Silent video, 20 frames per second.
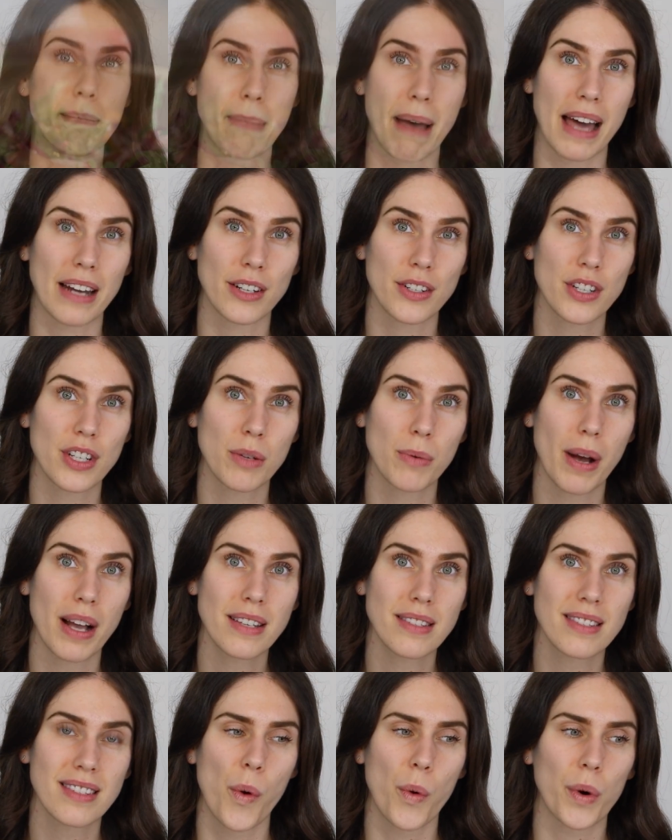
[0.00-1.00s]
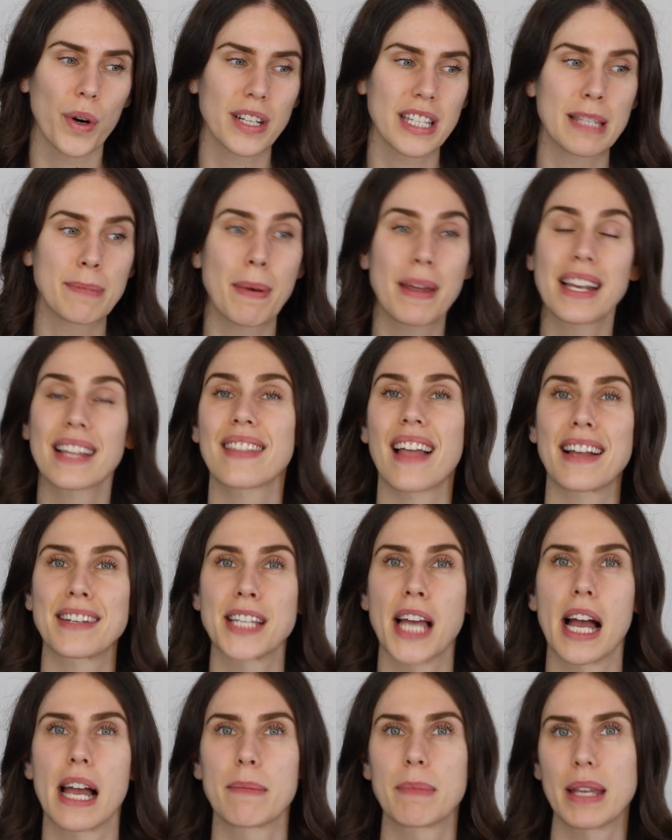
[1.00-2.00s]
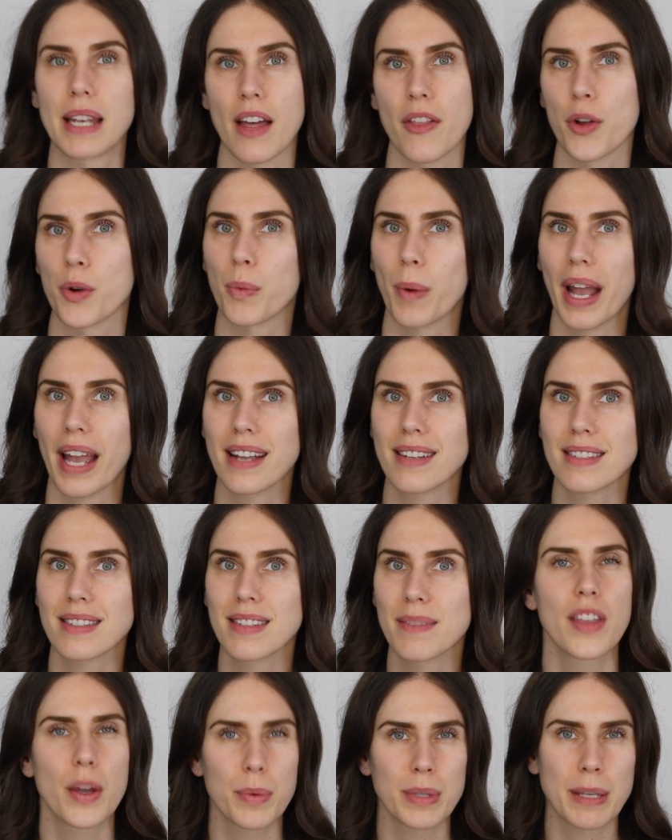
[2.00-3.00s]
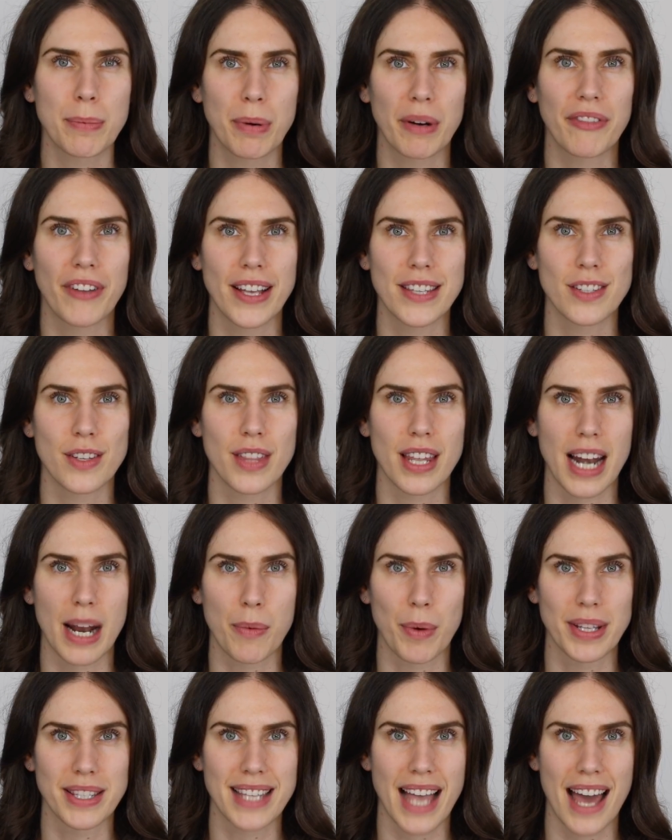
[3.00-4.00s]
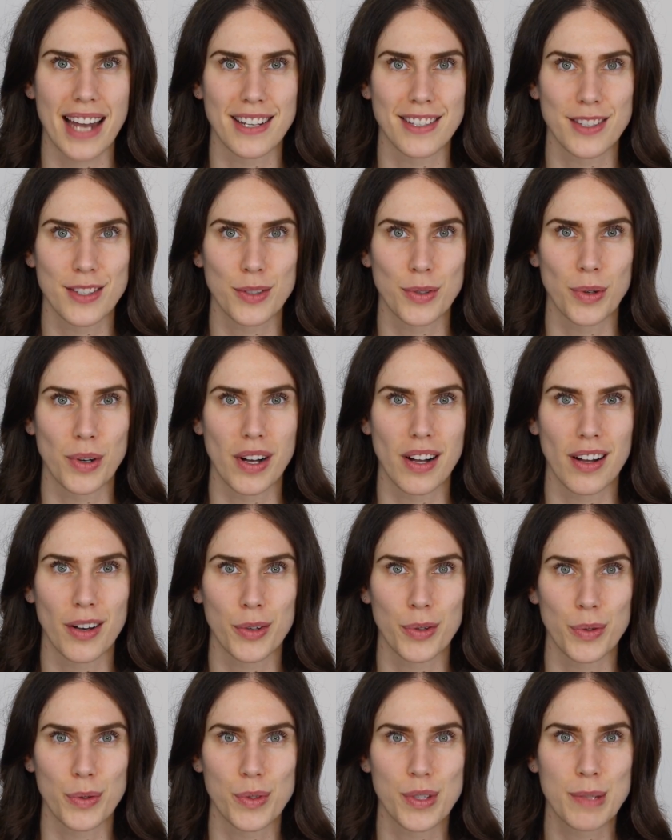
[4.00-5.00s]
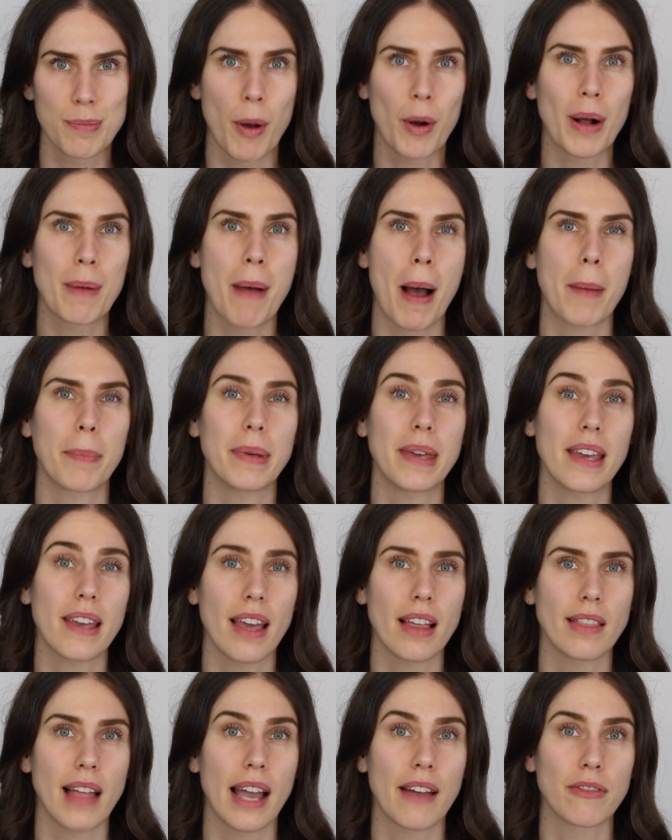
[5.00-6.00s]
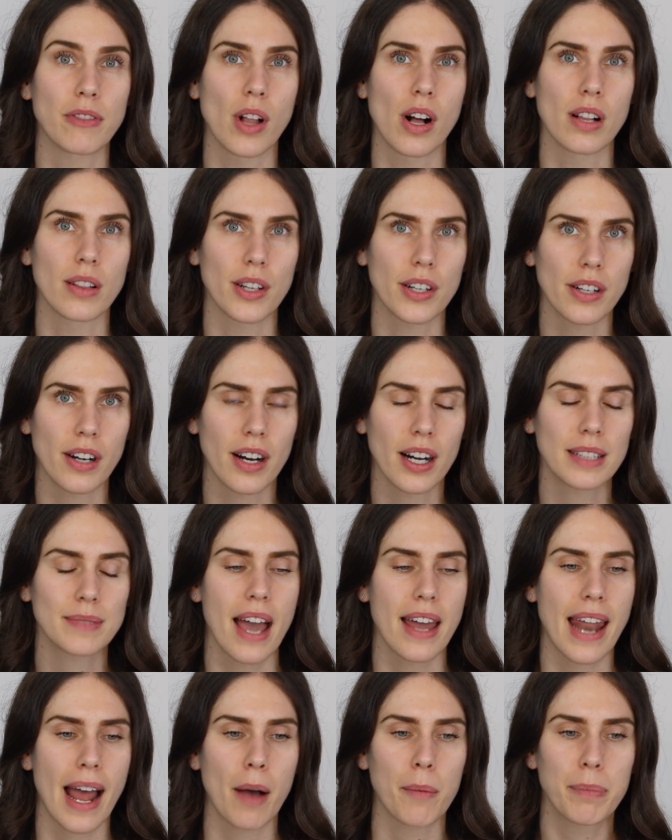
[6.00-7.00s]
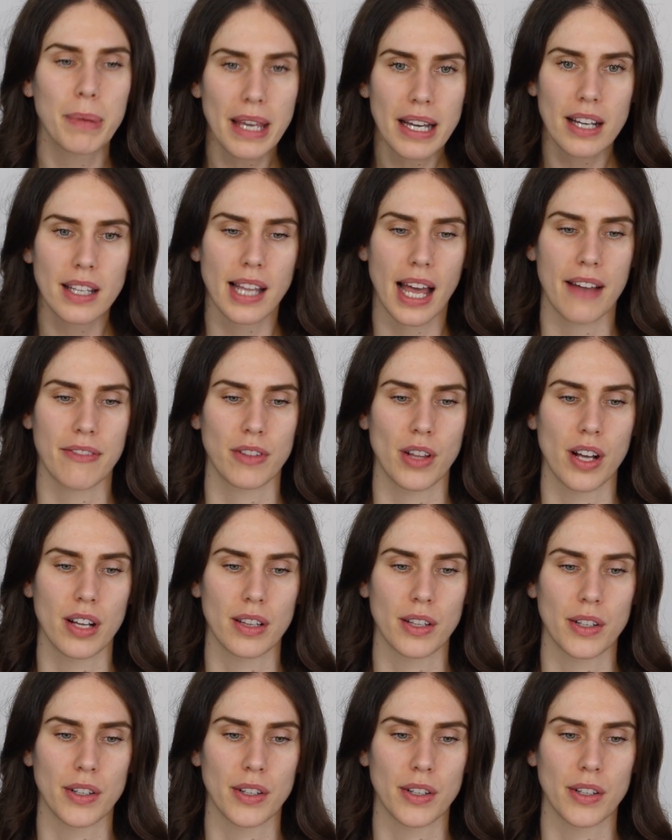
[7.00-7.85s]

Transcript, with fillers: that matter to us or spending that time in other ways. There was a professor that I once had in school who spoke about being a lifelong learner and how being a lifelong